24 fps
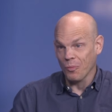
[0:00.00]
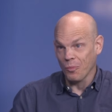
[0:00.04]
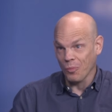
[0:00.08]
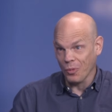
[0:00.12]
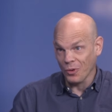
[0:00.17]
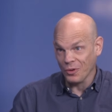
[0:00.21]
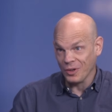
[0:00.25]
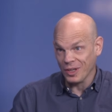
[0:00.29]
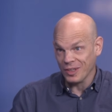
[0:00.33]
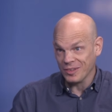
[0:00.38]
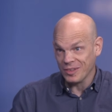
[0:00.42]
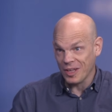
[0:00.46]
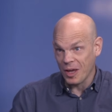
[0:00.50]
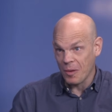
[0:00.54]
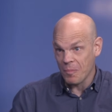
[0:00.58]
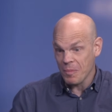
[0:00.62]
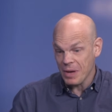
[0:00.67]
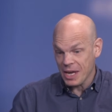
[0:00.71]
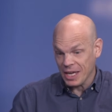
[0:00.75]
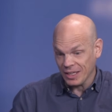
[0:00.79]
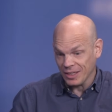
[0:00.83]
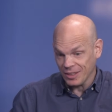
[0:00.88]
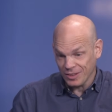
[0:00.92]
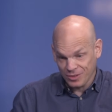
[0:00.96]
what does that
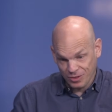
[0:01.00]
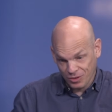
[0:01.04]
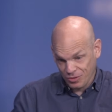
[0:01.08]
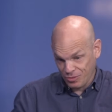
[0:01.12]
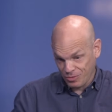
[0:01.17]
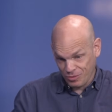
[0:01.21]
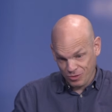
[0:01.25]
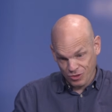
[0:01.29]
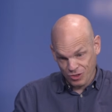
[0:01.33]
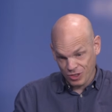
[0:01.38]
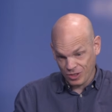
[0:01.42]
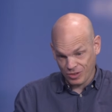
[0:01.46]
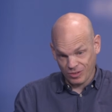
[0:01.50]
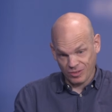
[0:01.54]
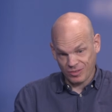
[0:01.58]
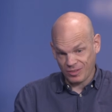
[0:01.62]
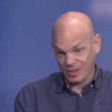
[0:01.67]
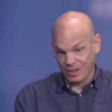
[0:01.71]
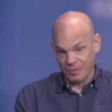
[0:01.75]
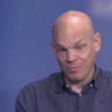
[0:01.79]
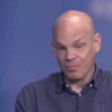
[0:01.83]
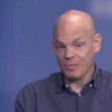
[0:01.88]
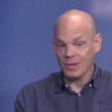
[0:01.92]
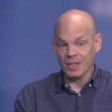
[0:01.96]
mean? Is it just
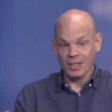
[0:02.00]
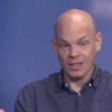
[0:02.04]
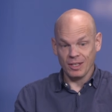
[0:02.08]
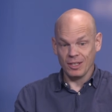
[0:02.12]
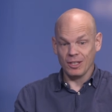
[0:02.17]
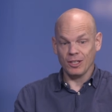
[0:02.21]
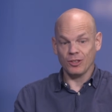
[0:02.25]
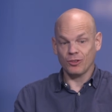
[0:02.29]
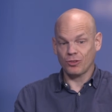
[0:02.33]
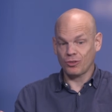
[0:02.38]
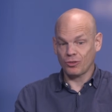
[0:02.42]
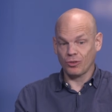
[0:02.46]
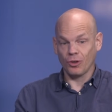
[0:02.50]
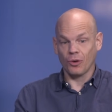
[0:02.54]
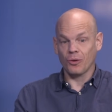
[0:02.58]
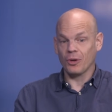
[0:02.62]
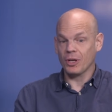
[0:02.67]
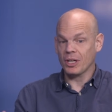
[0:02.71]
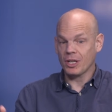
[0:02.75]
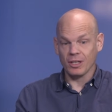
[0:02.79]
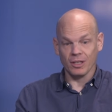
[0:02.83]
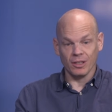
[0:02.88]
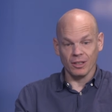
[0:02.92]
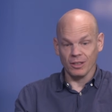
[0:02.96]
some
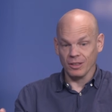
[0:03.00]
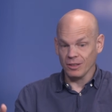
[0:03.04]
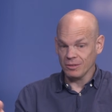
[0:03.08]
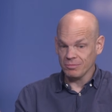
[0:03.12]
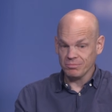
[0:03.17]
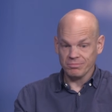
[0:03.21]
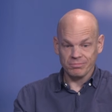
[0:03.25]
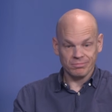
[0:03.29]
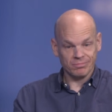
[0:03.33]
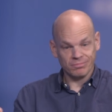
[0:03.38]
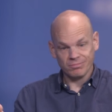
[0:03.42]
historical